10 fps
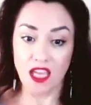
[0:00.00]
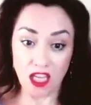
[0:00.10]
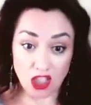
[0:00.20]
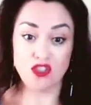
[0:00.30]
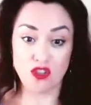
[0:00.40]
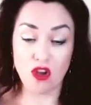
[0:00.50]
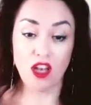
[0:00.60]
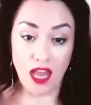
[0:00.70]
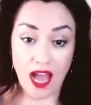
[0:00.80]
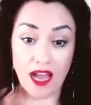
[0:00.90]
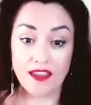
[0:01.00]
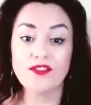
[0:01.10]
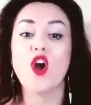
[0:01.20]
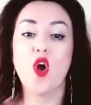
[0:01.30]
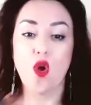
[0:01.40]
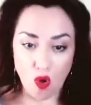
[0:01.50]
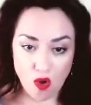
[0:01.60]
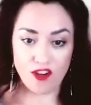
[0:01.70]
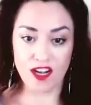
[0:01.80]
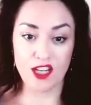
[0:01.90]
in your life
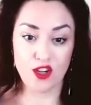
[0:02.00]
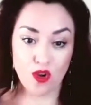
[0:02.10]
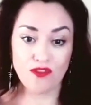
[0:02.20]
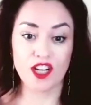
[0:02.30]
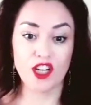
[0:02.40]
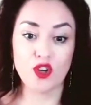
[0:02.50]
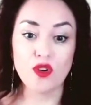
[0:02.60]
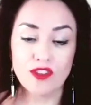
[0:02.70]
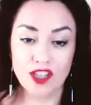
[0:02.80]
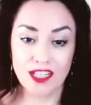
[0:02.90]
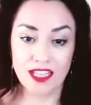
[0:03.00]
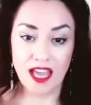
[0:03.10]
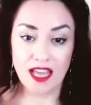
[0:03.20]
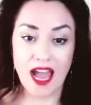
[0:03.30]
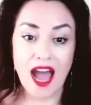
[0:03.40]
over and over and over again